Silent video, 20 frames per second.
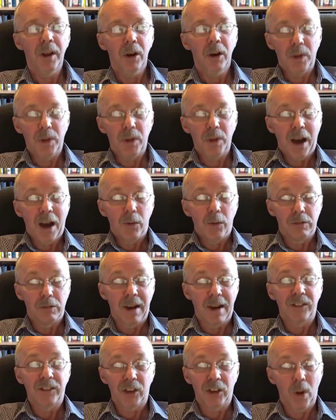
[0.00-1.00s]
without the
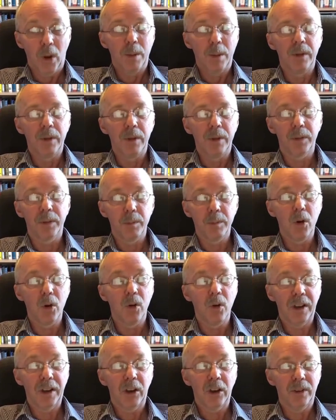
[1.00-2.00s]
right equipment for
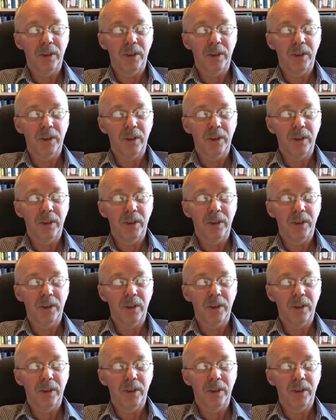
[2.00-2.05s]
moving,